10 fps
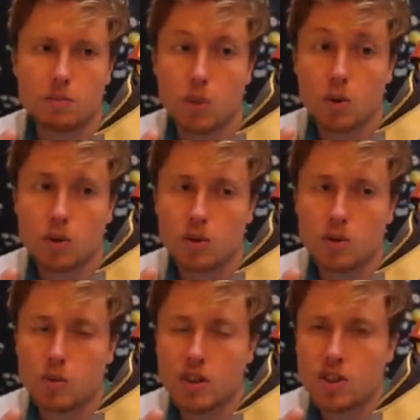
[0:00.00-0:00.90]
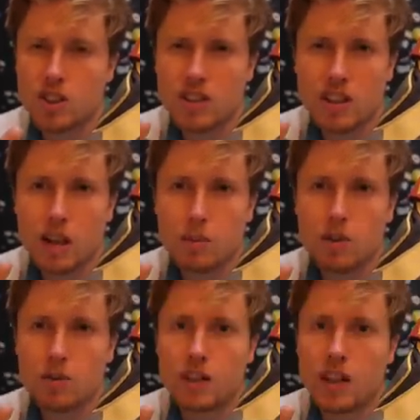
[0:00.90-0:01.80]
boulder with just a
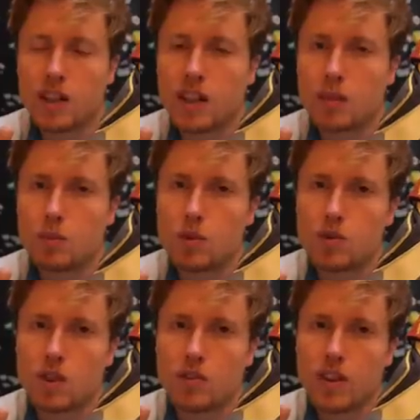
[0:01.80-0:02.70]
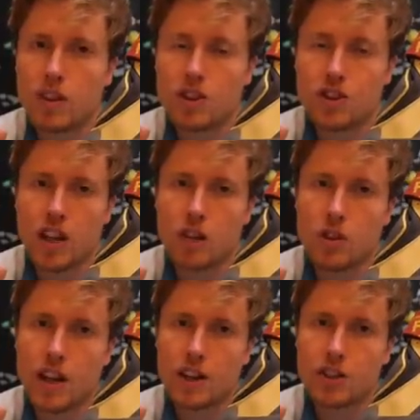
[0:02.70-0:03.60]
couple of delicate moves on very shallow
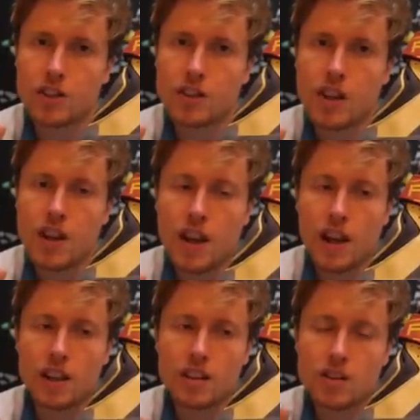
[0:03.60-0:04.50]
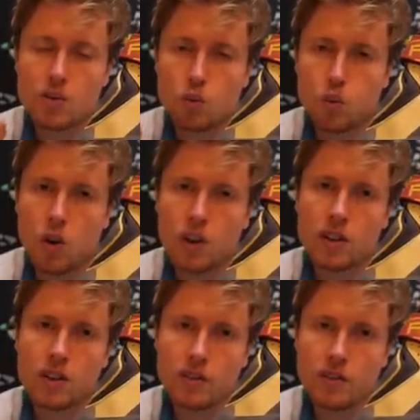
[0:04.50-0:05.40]
edges and this
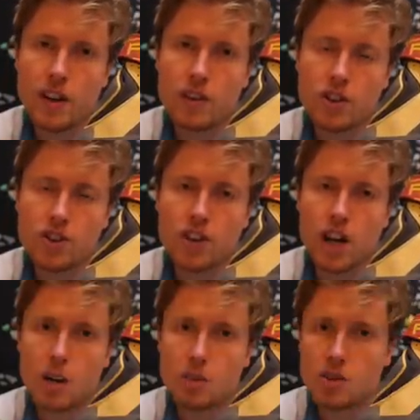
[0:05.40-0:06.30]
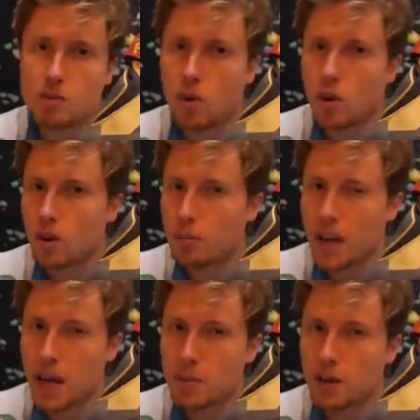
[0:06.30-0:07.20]
one very sharp small
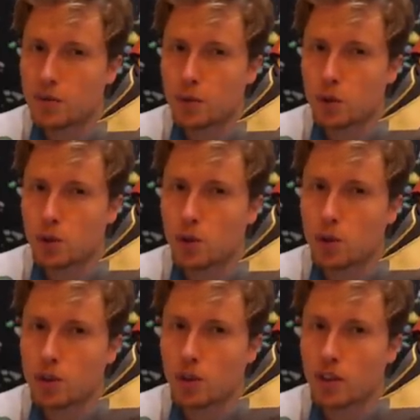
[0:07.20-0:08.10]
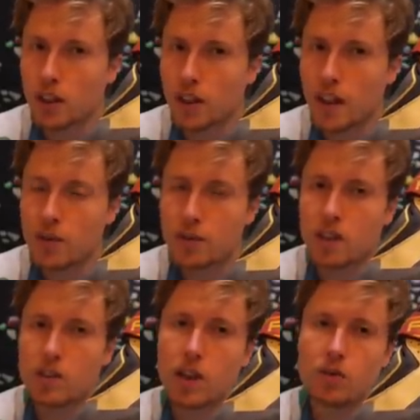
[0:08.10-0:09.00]
pebble foothold on the left
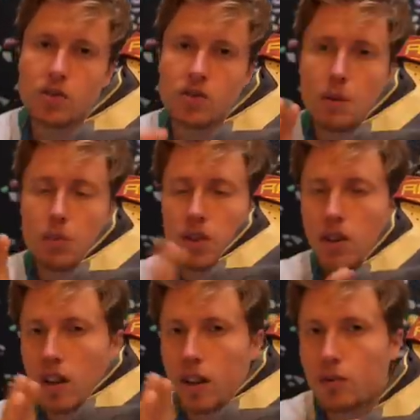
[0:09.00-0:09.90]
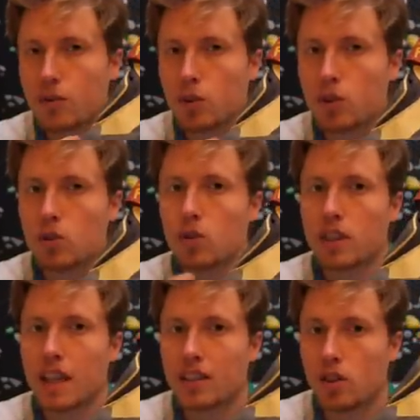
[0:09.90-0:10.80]
that you have to step with your left foot to
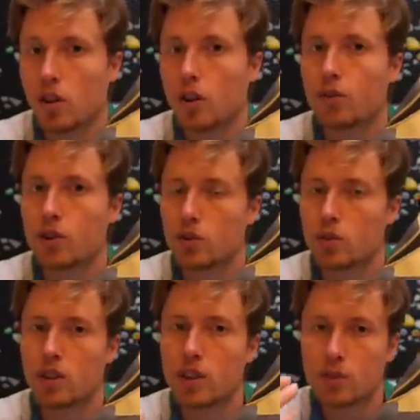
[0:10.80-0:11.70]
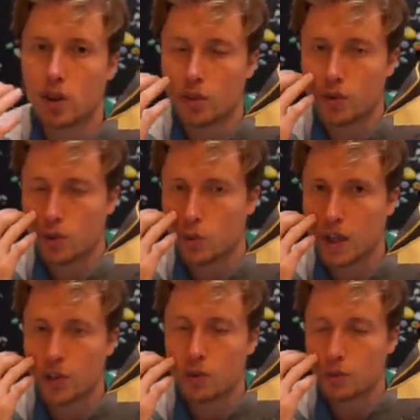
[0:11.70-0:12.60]
get off, you know, to lift off your
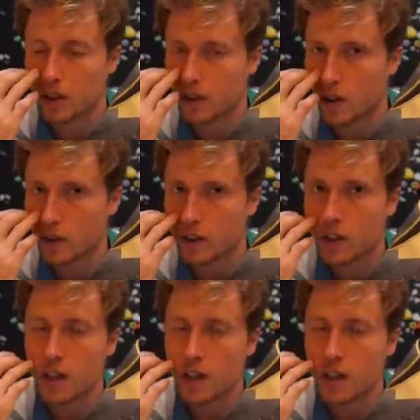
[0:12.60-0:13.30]
weight from the ground.